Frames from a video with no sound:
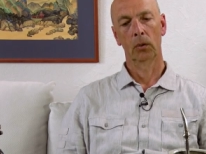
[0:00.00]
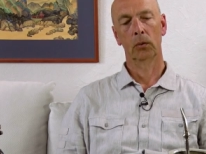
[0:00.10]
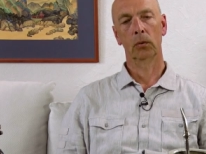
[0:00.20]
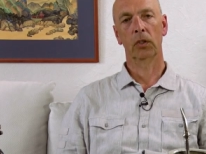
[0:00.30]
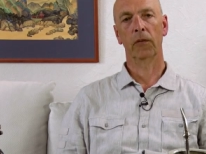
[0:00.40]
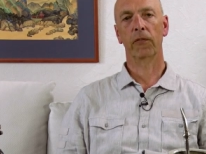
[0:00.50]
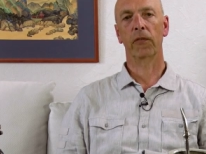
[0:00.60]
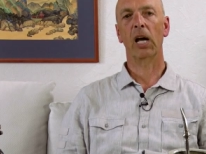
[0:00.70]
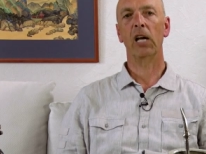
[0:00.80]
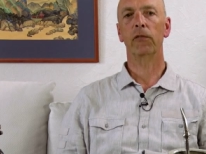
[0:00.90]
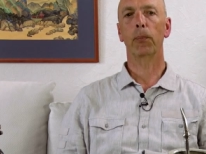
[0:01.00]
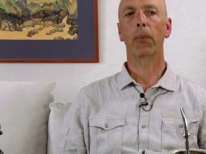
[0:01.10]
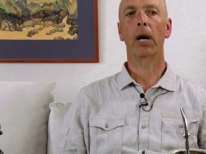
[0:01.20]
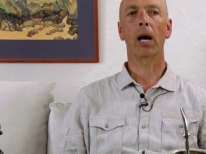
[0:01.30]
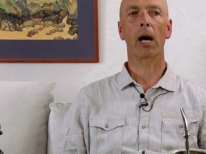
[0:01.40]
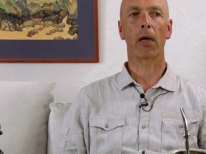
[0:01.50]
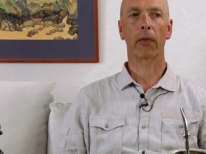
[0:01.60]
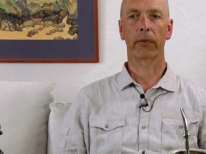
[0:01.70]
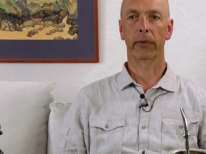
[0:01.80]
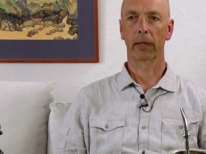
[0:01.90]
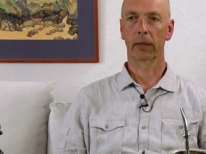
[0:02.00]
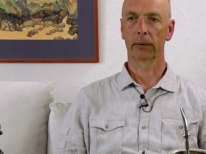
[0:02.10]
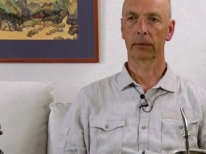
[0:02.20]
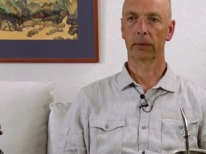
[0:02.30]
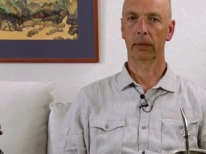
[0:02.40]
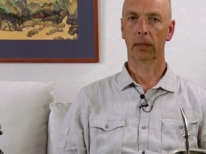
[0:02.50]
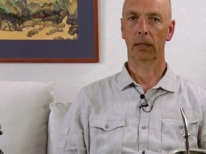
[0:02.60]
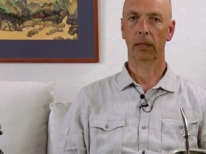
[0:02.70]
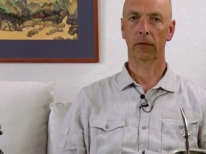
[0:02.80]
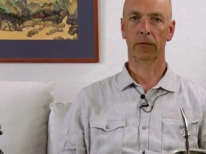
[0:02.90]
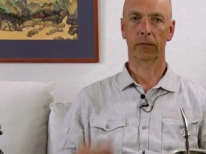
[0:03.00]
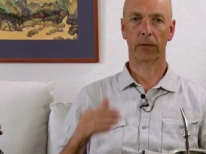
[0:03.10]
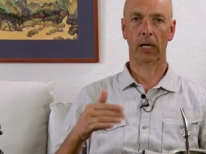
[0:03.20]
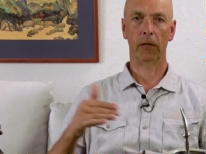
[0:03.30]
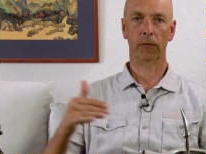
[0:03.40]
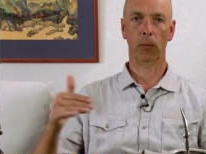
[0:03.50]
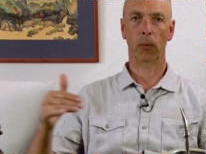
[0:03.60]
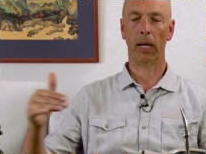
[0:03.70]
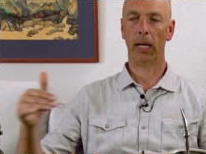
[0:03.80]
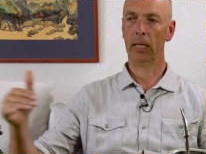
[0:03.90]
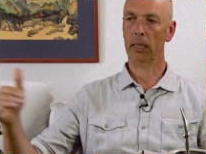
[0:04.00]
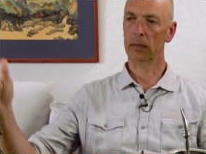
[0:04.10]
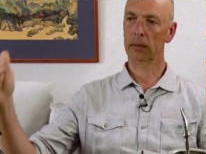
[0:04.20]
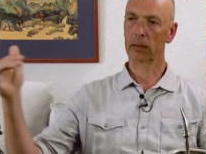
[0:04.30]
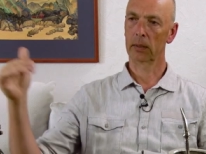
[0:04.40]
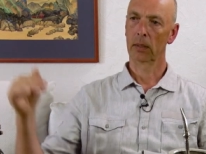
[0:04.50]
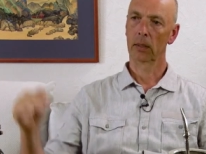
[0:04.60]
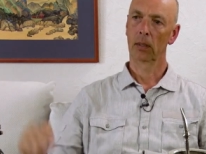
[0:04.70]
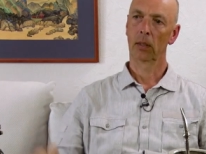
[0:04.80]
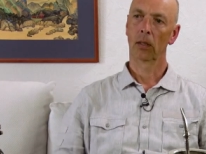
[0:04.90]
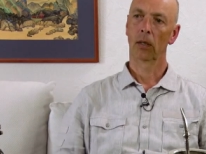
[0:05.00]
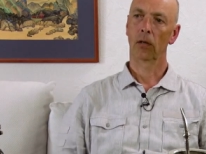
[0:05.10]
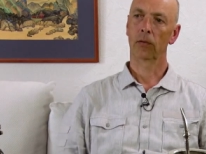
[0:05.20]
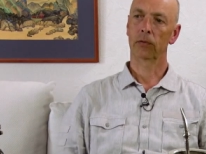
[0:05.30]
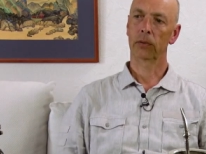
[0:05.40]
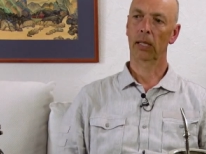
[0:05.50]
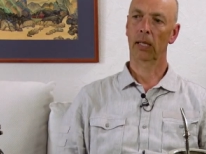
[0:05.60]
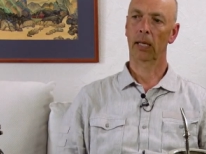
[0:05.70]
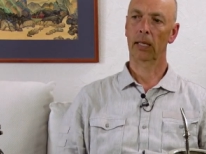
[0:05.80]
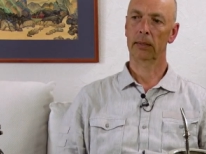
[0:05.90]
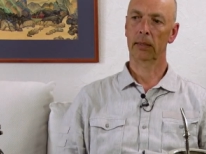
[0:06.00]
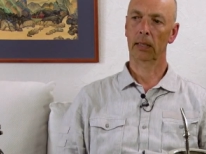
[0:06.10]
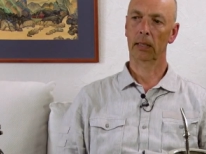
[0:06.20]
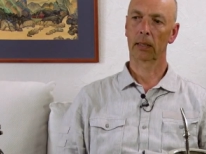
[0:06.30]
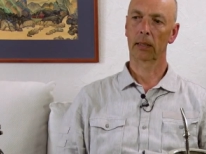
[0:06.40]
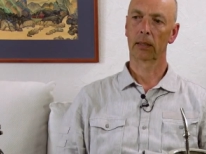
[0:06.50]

to the 5 paths, the 5 ways of realizing